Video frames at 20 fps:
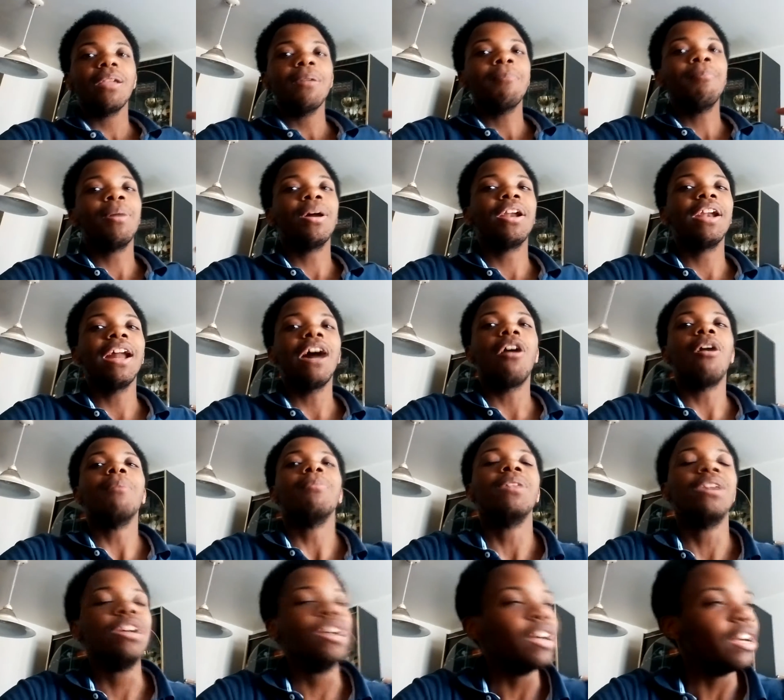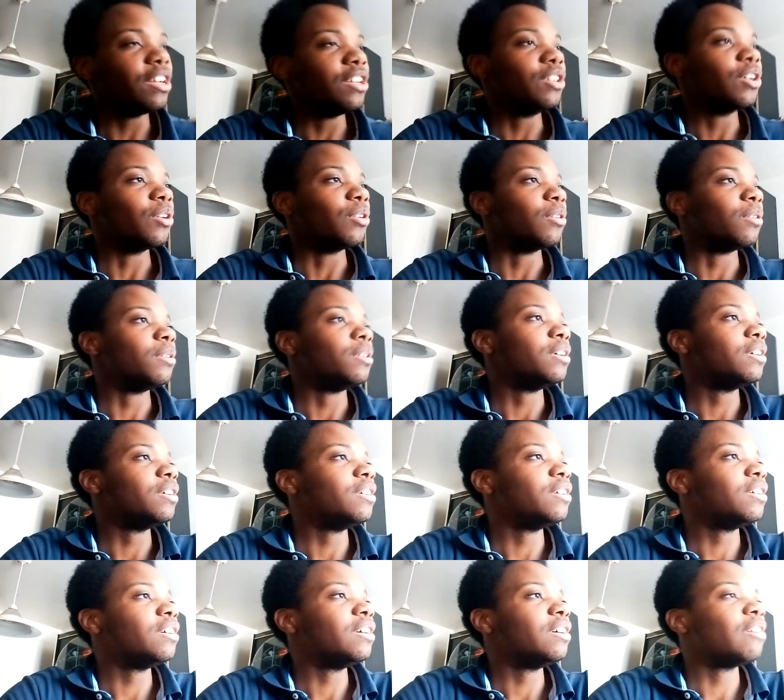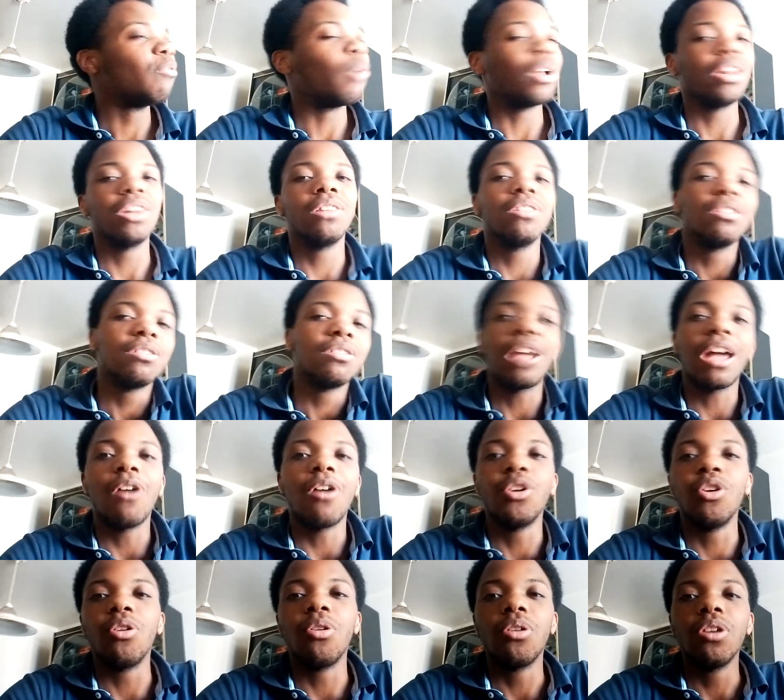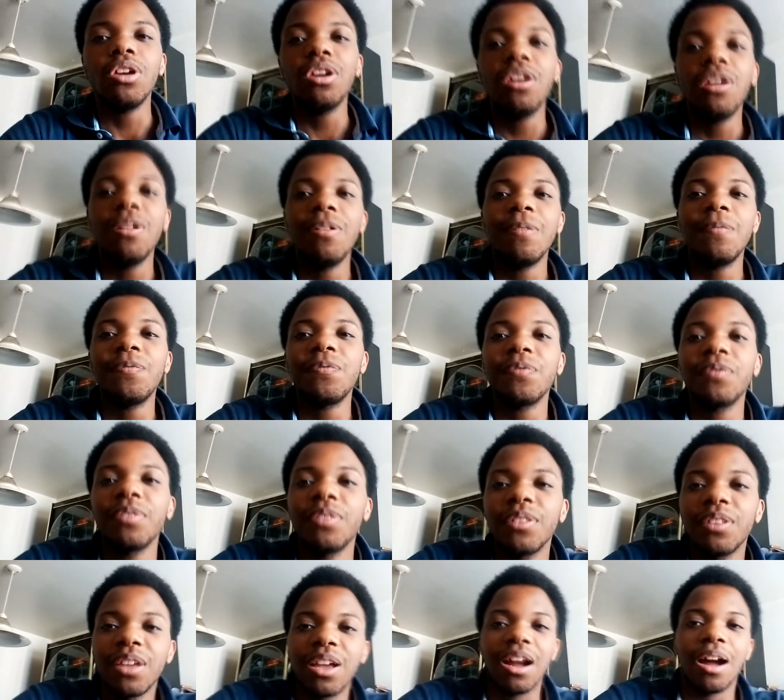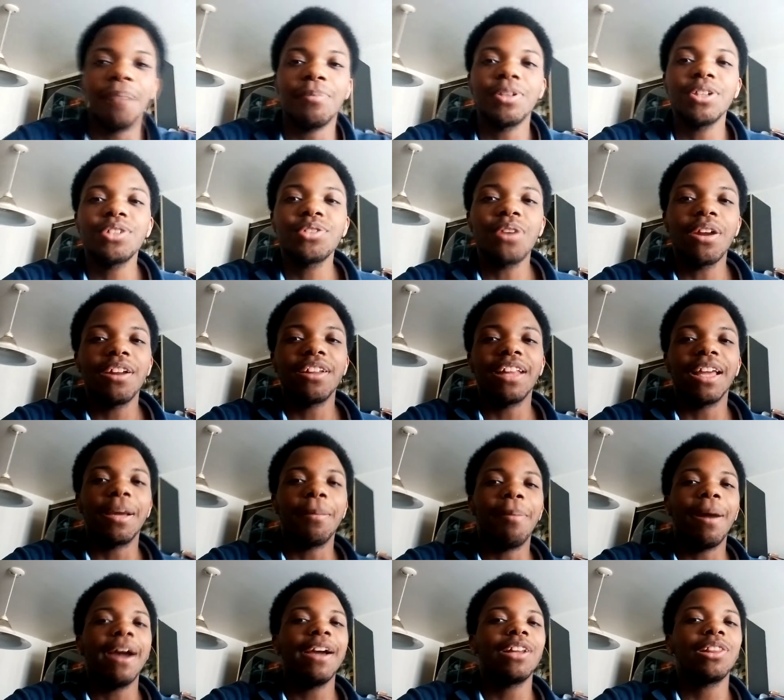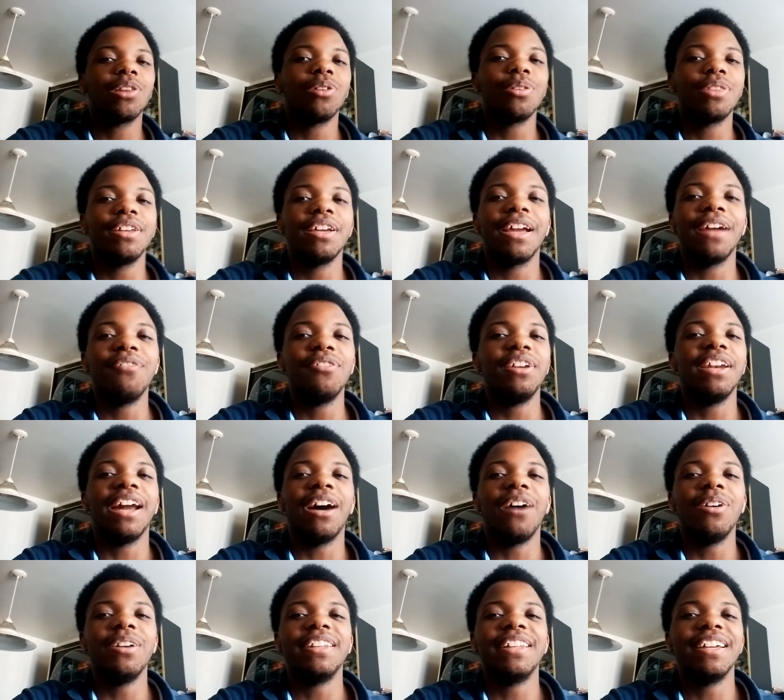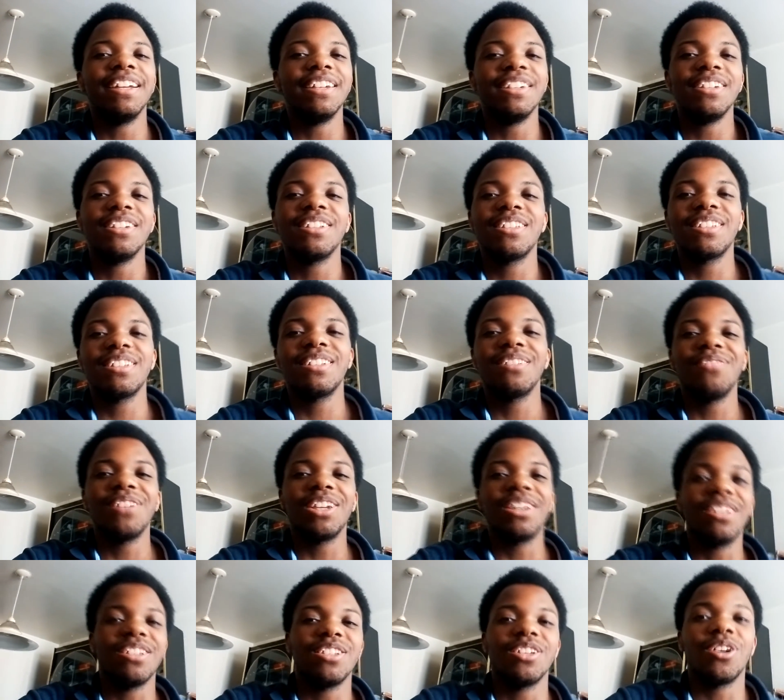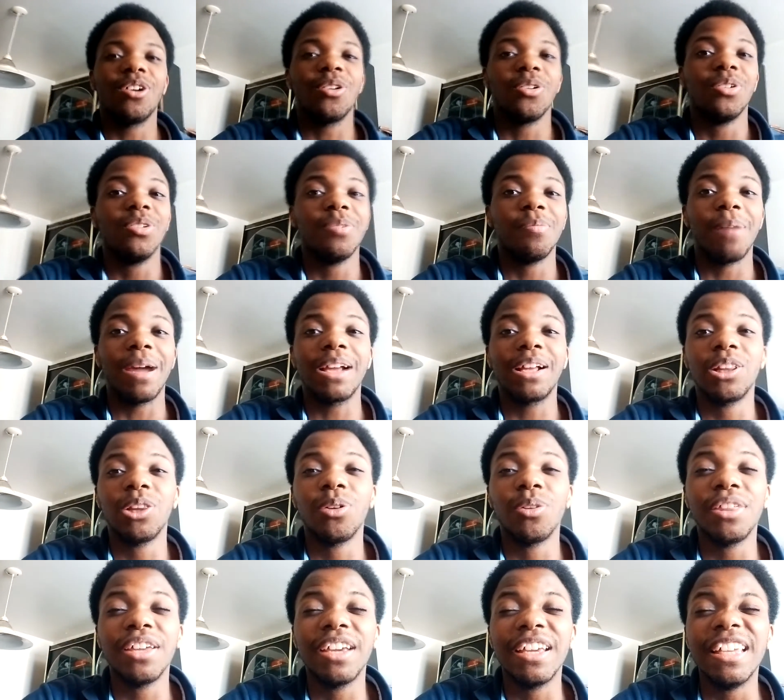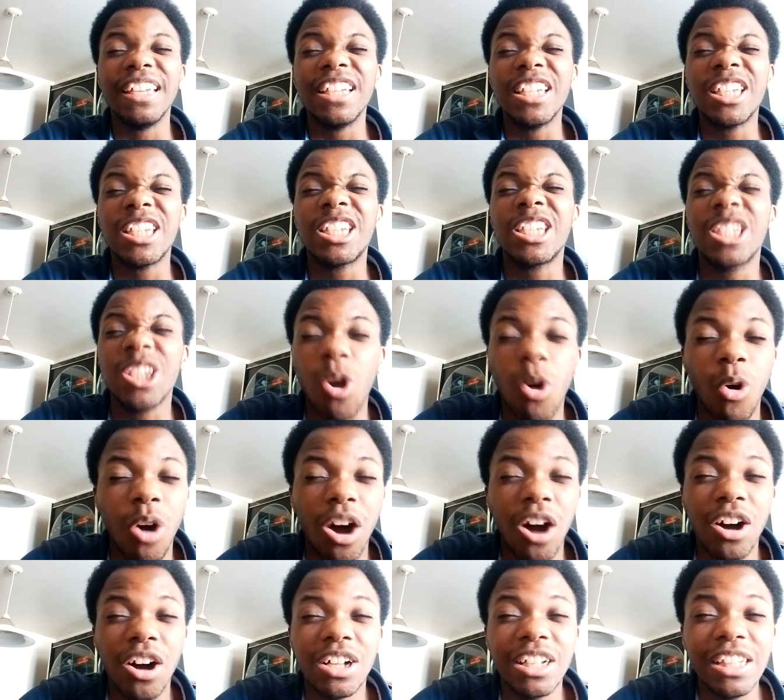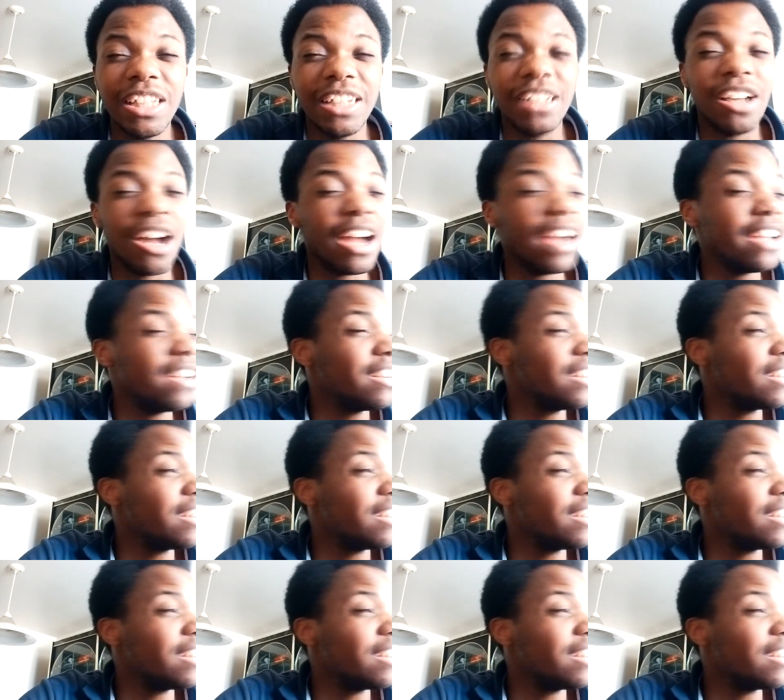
But now I'm good though. Well, I don't know. I'm just trying to like buy clothing every now and then just because yo, my clothing is so ugly, guy.